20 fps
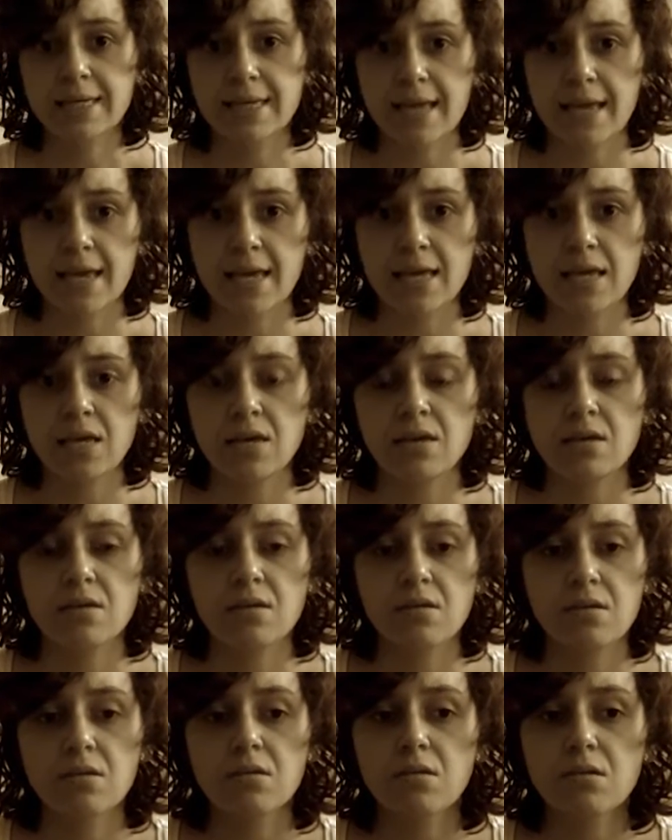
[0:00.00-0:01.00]
Gay,
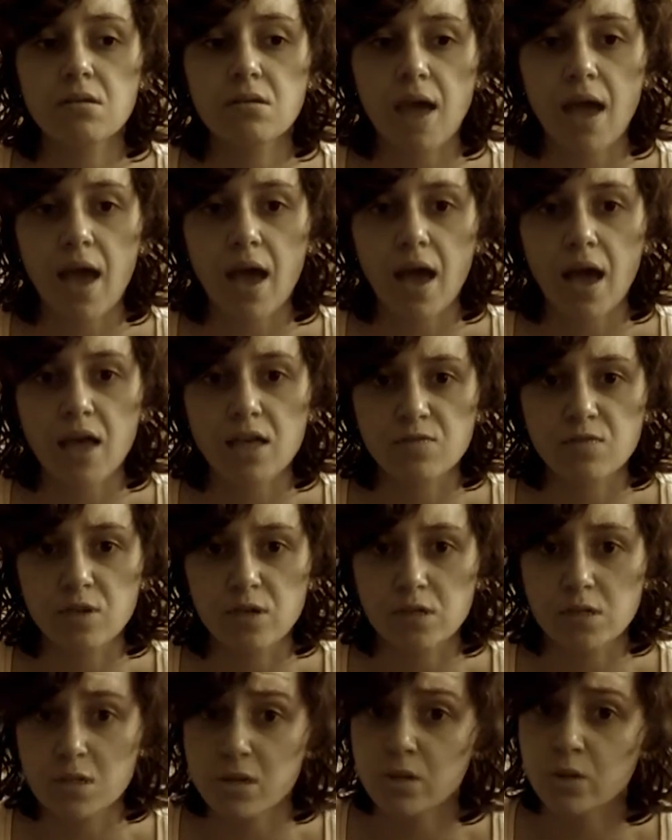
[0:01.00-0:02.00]
as
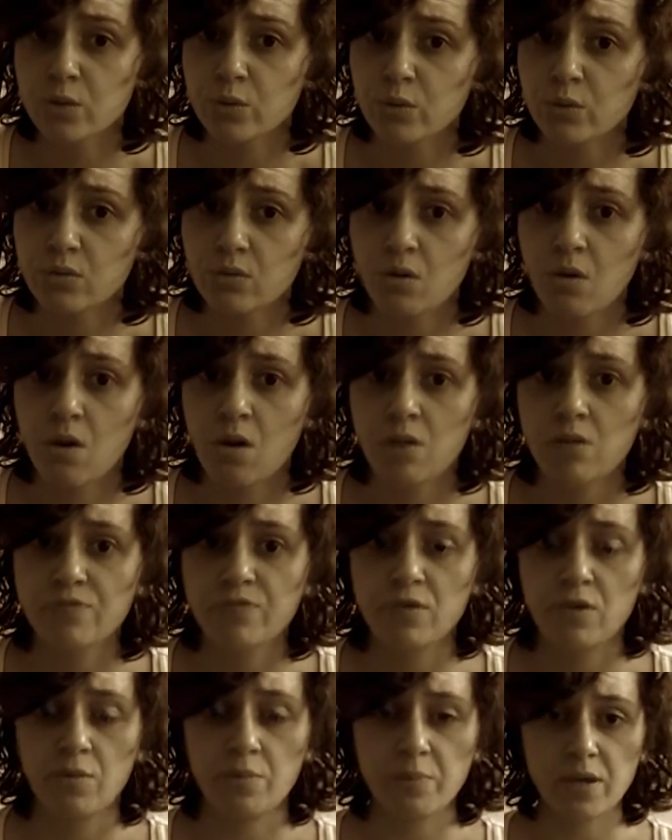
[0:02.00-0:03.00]
far as I know, all
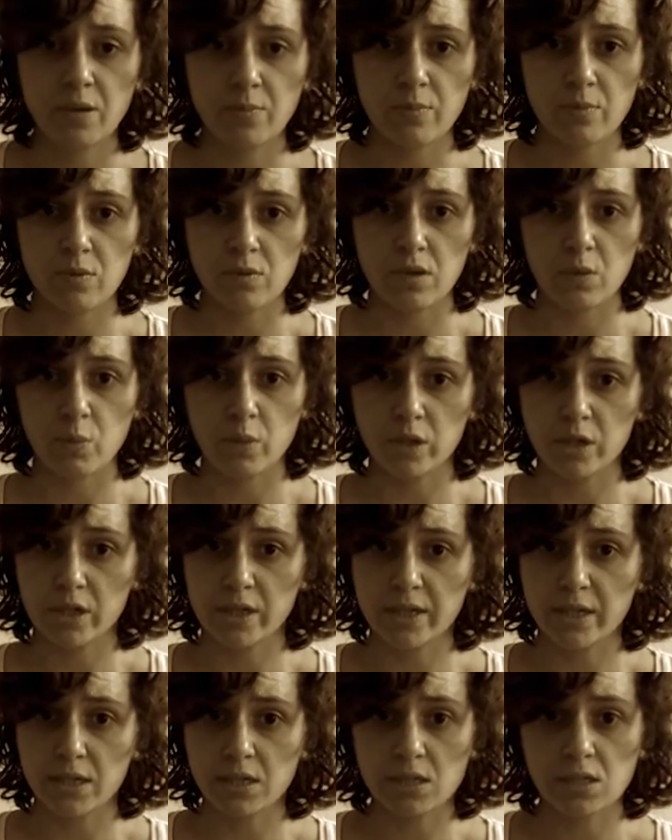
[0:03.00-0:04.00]
of the people that
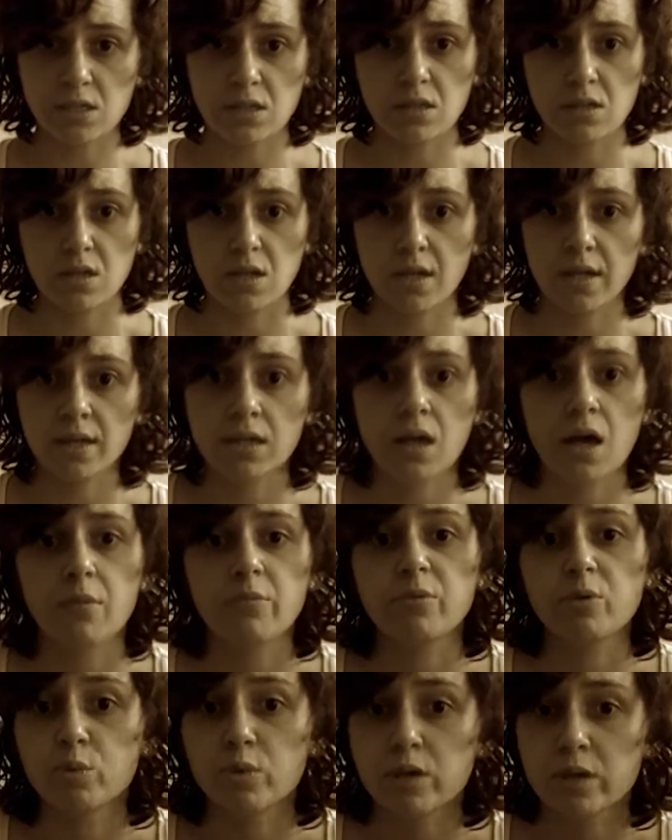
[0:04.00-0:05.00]
were killed in the
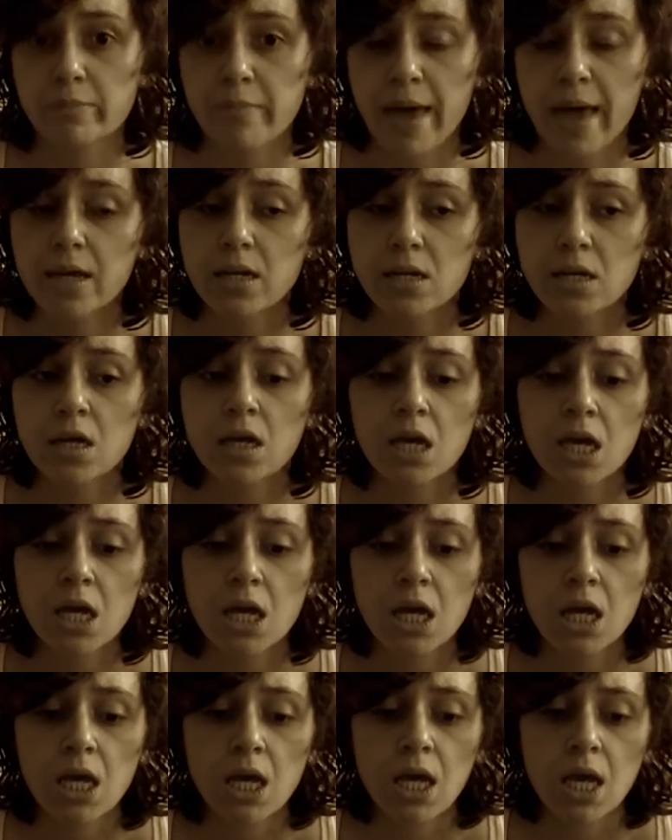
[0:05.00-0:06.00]
nightclub were men,
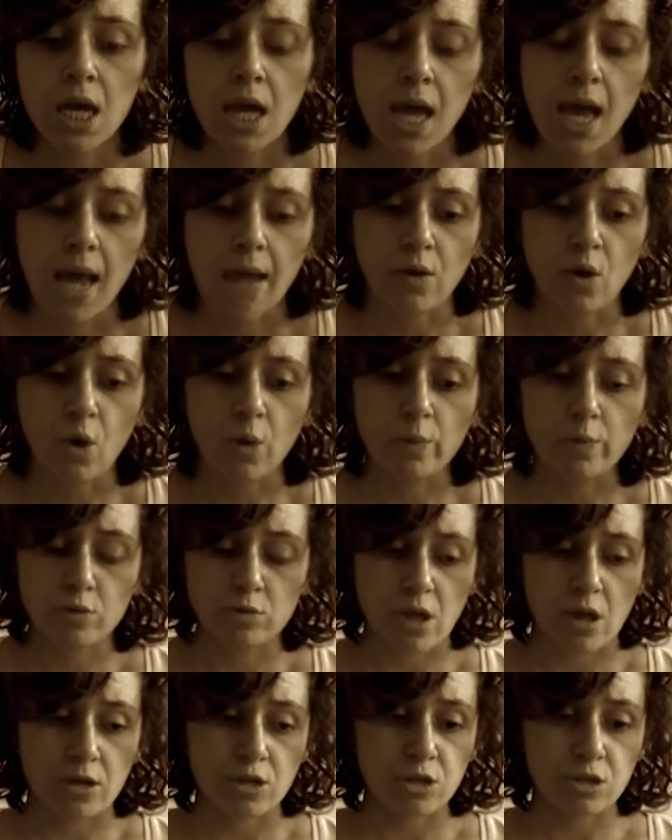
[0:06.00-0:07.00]
and
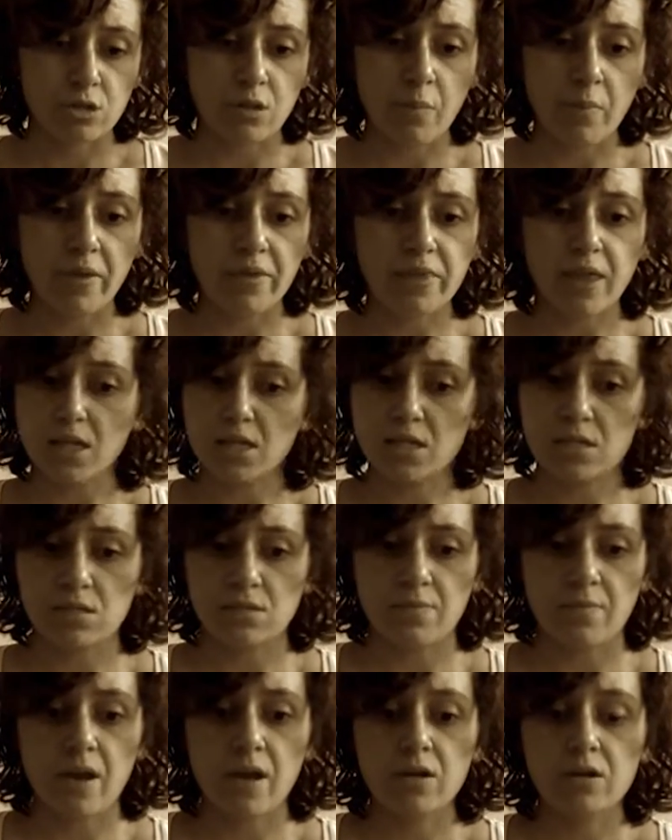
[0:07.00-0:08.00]
homosexual, but that
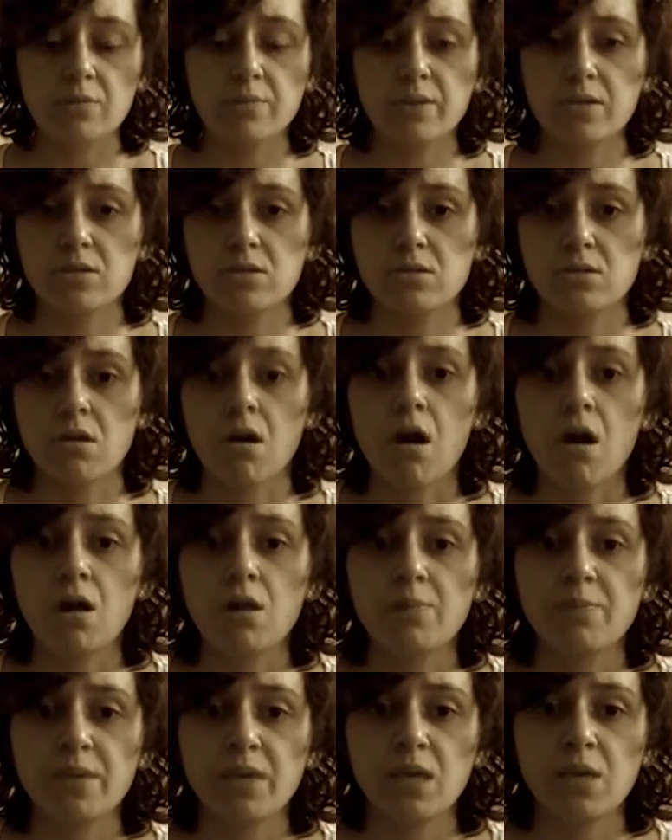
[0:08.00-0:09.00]
doesn't matter because
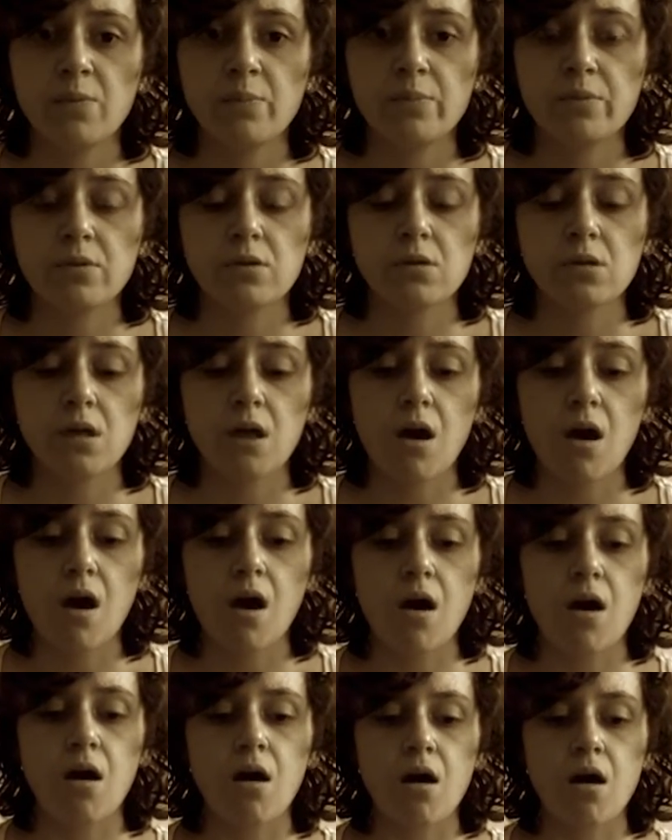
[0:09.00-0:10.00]
all people
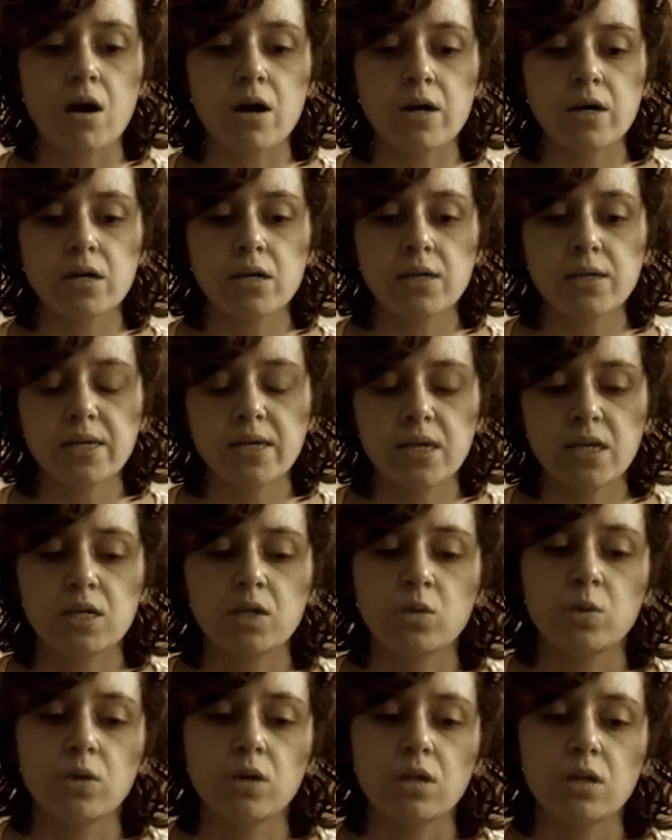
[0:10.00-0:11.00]
are
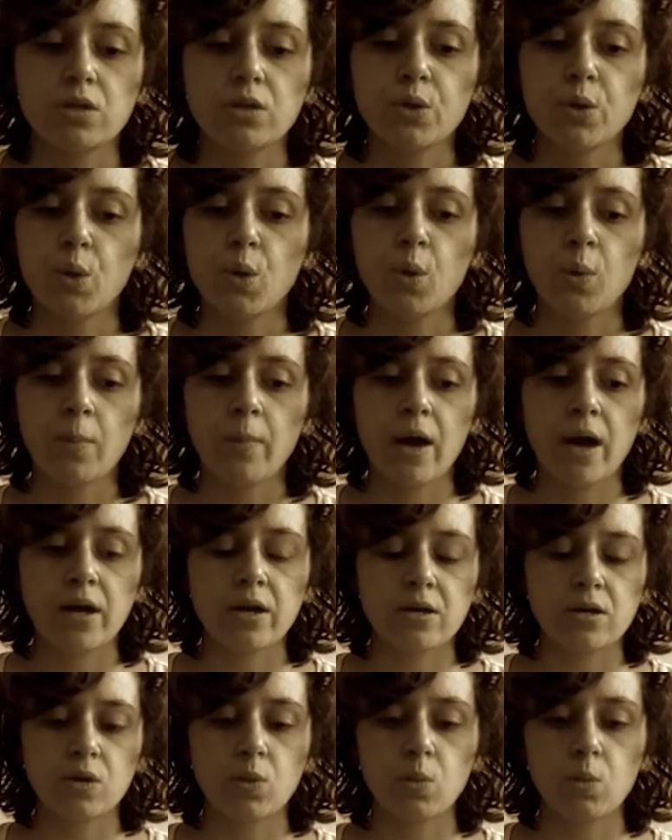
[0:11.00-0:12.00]
equal no
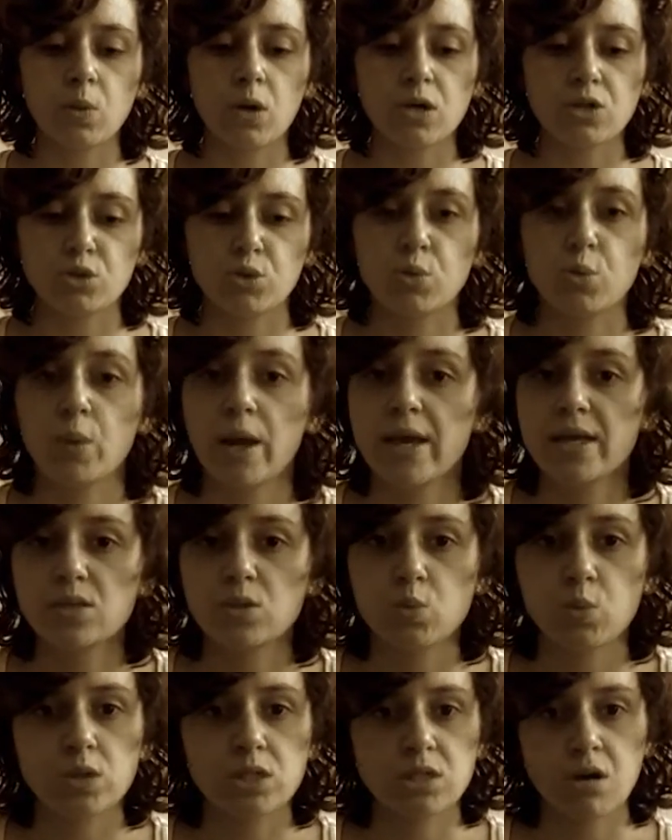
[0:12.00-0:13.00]
matter what
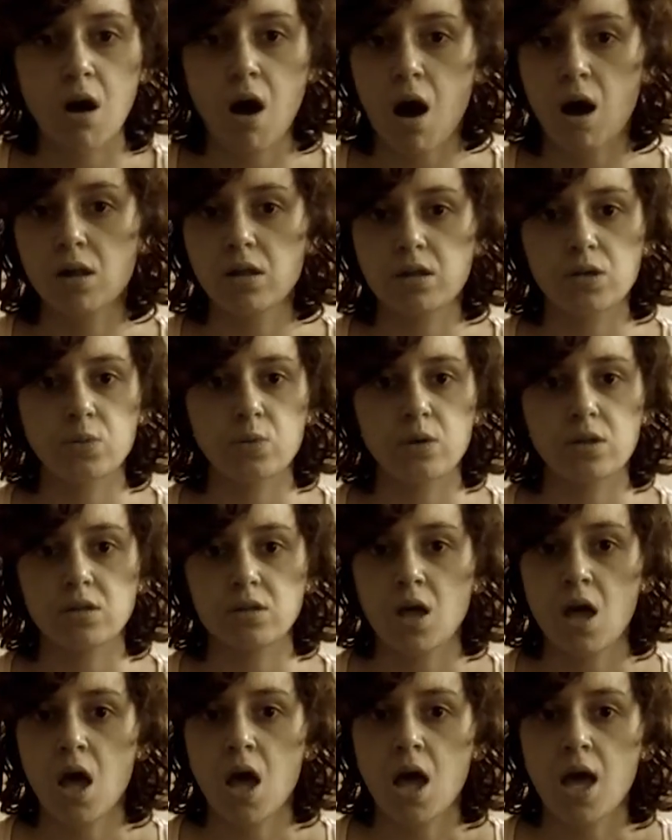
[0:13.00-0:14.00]
race, what color,
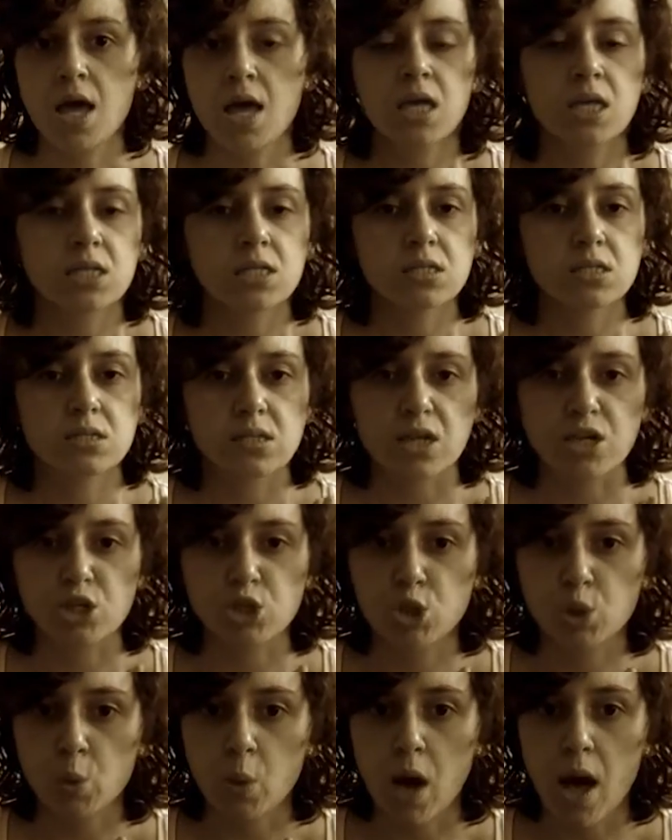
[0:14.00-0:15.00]
what
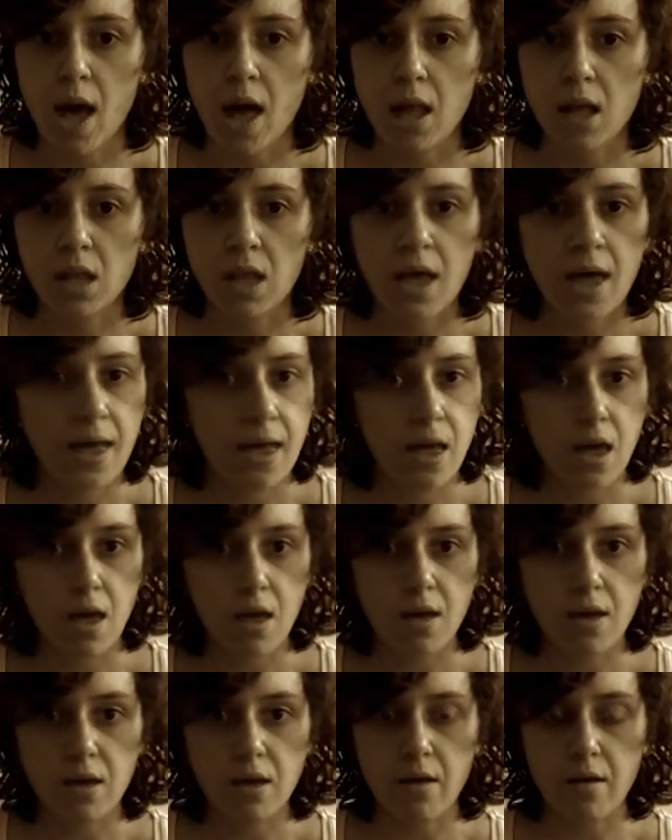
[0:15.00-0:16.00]
sexual
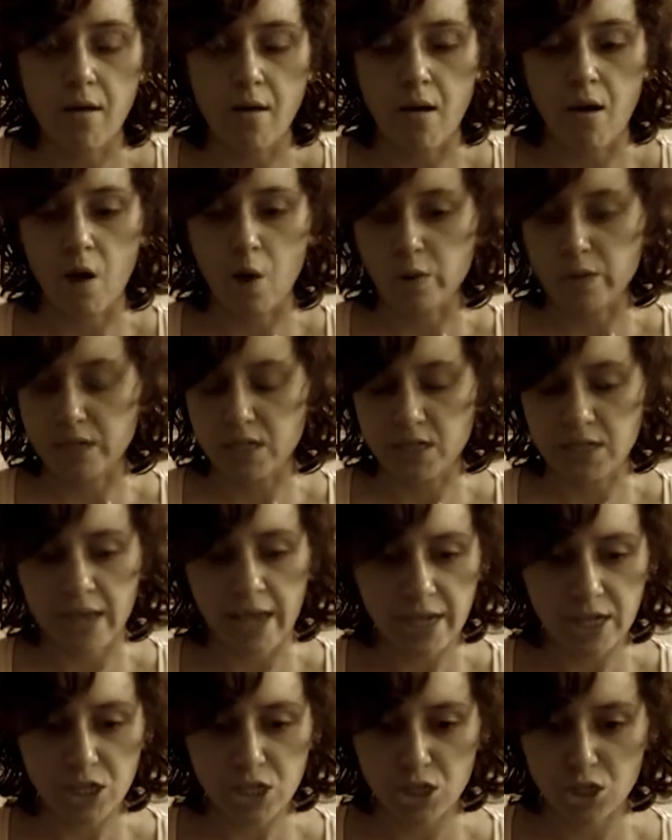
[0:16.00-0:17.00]

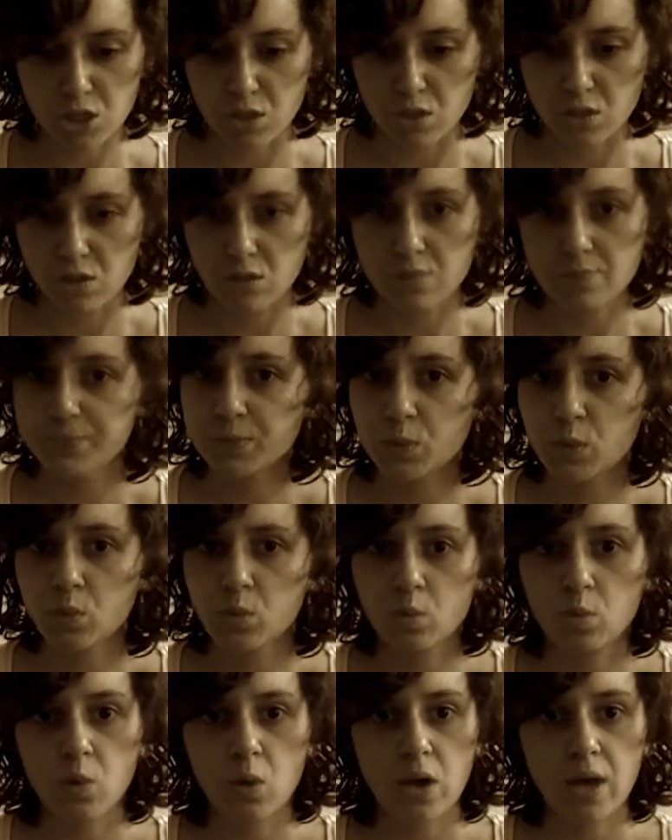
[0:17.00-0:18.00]
orientation,
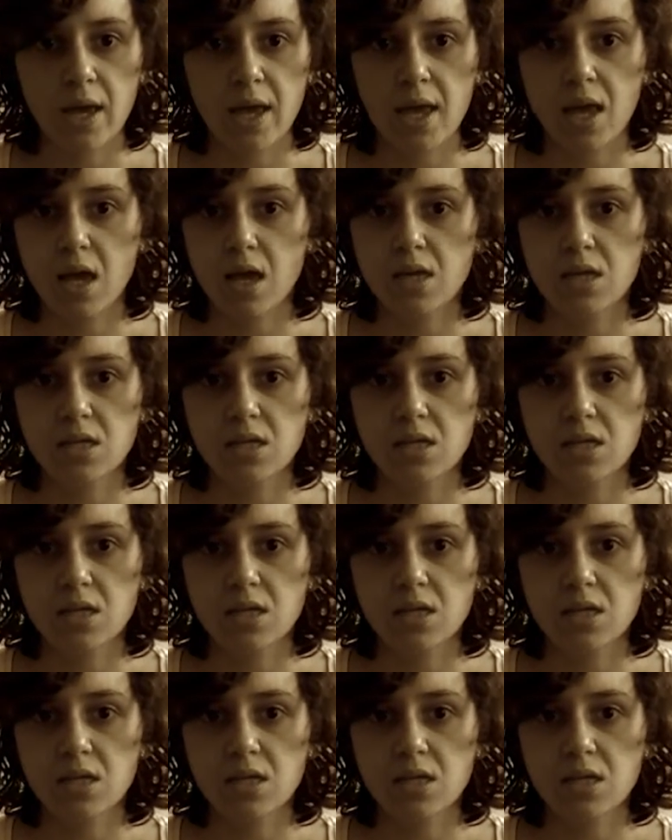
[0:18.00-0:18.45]
what